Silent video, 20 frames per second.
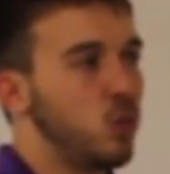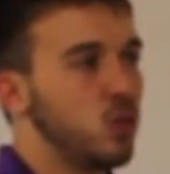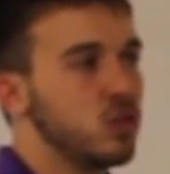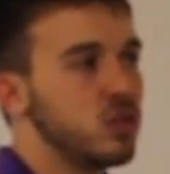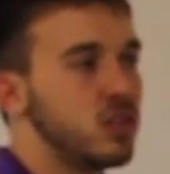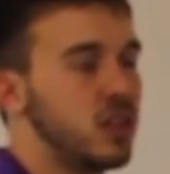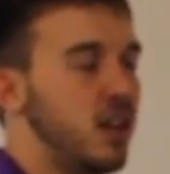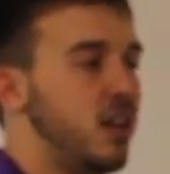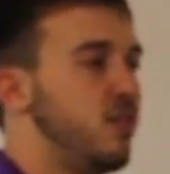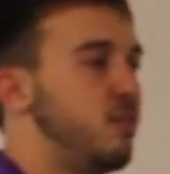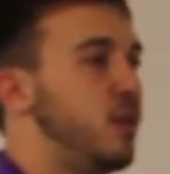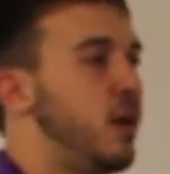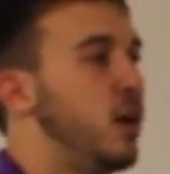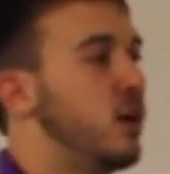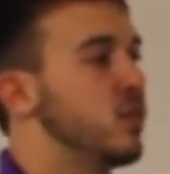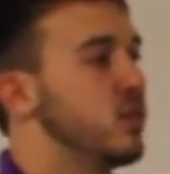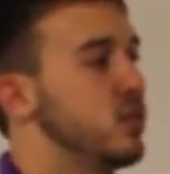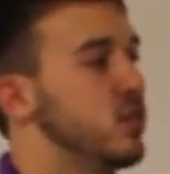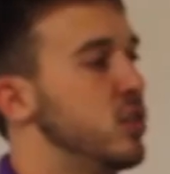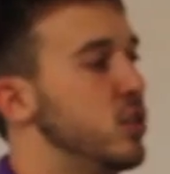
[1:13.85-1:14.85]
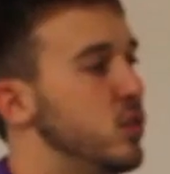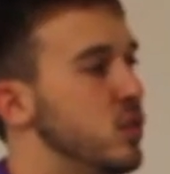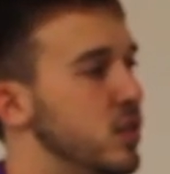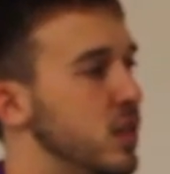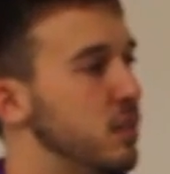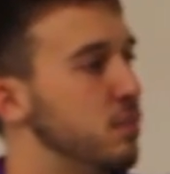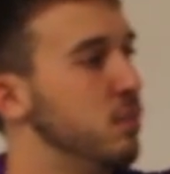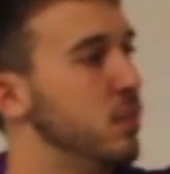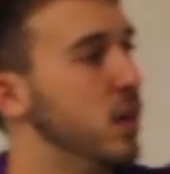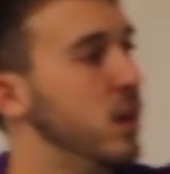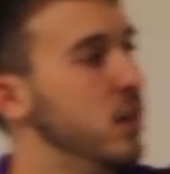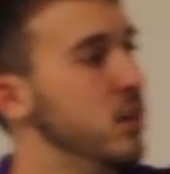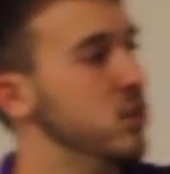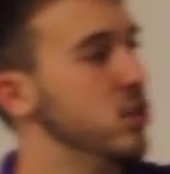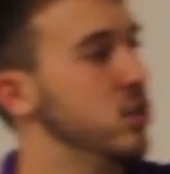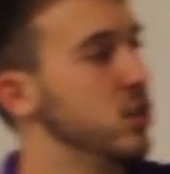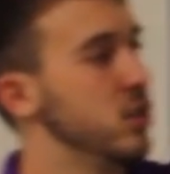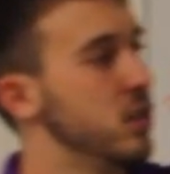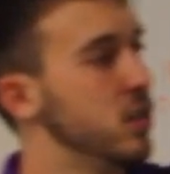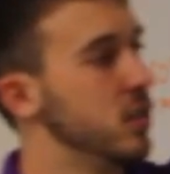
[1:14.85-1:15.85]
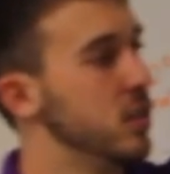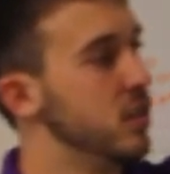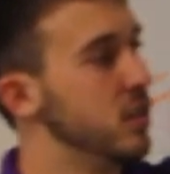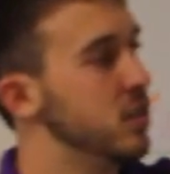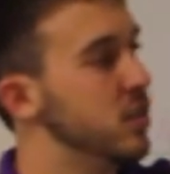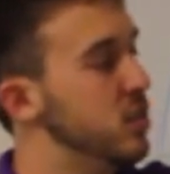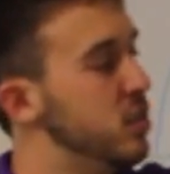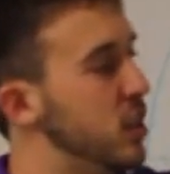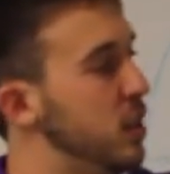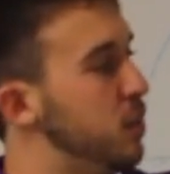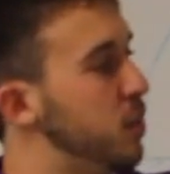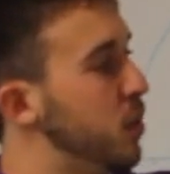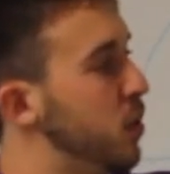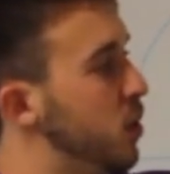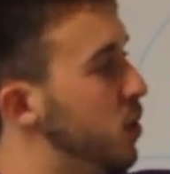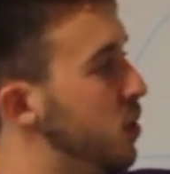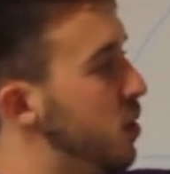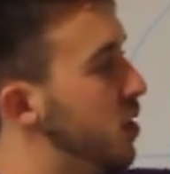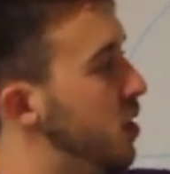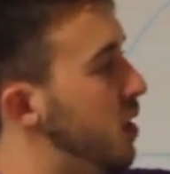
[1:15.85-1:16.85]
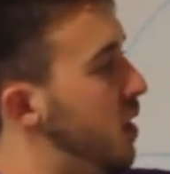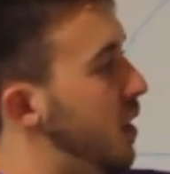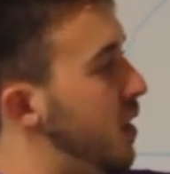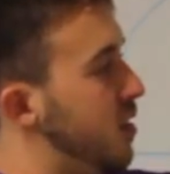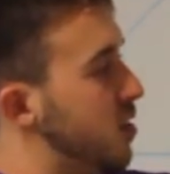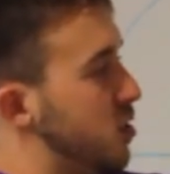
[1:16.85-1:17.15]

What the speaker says: Well, sine of pi over 2 is a much simpler thing.